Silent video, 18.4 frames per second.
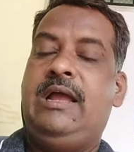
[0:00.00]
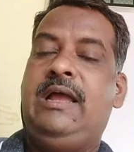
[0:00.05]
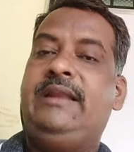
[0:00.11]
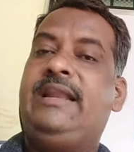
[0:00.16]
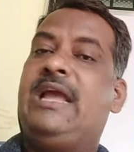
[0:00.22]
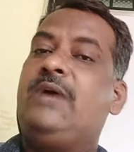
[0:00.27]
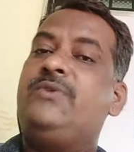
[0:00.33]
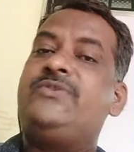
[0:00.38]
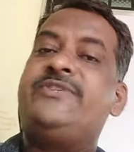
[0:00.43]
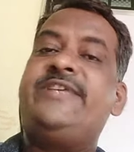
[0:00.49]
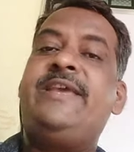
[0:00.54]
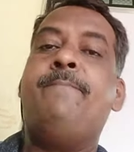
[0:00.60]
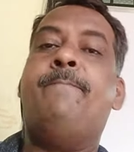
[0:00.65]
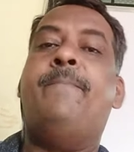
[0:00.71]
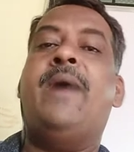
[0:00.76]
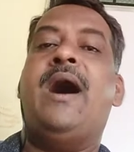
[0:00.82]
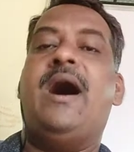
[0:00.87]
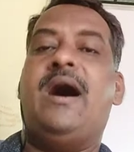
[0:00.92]
Now say
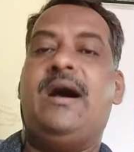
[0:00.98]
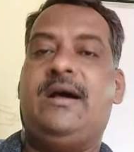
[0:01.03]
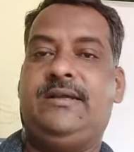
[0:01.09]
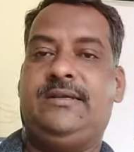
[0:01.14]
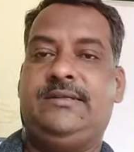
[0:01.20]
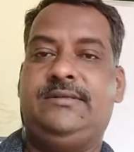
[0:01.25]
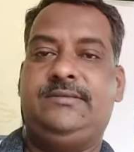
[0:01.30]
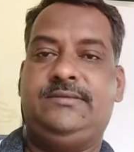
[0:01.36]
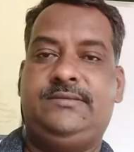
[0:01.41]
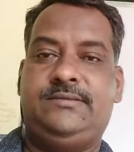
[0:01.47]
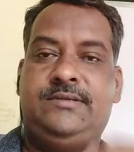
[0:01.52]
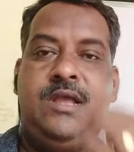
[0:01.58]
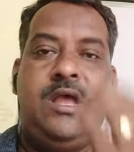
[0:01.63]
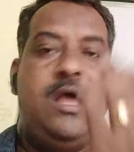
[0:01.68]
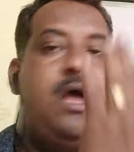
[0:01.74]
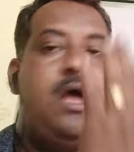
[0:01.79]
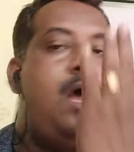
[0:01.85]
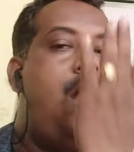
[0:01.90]
ba,
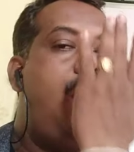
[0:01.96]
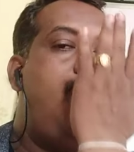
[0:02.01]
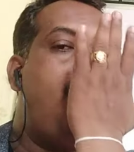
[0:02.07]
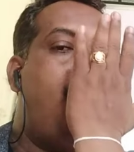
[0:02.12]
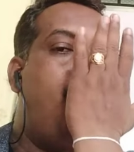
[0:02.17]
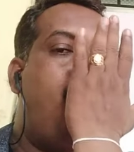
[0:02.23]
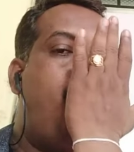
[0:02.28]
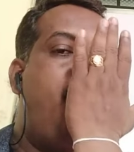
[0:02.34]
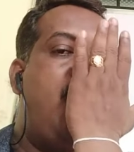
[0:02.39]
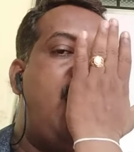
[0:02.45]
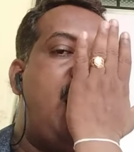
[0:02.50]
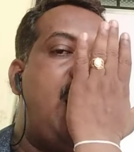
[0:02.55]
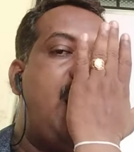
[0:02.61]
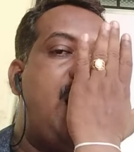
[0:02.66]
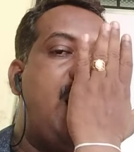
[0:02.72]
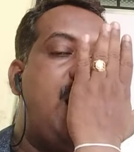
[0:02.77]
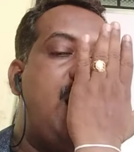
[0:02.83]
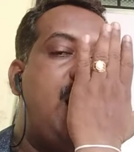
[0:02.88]
ba.
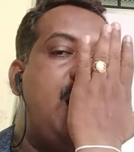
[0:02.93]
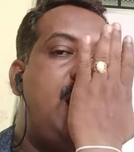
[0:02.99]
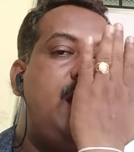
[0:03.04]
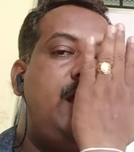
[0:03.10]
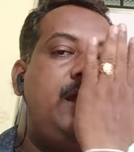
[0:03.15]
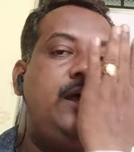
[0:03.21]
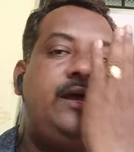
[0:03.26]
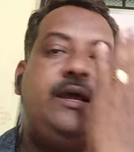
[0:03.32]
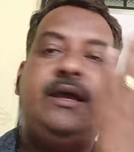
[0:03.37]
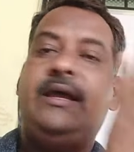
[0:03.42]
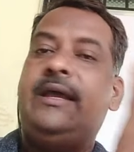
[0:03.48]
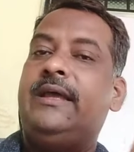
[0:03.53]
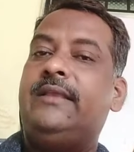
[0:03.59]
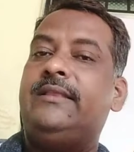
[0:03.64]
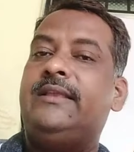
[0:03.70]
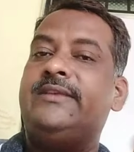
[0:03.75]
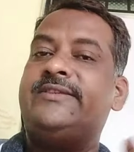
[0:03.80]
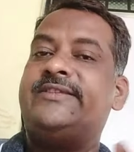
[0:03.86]

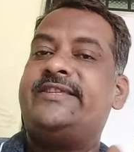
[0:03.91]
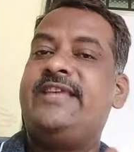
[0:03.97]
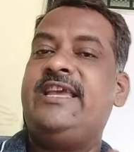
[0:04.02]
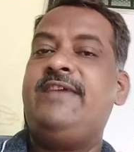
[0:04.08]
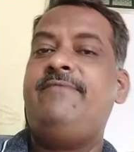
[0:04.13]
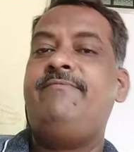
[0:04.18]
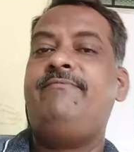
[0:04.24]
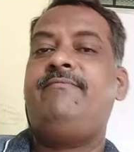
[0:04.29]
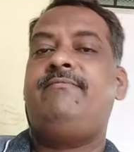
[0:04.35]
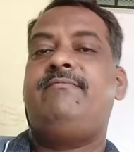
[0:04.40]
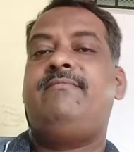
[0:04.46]
The same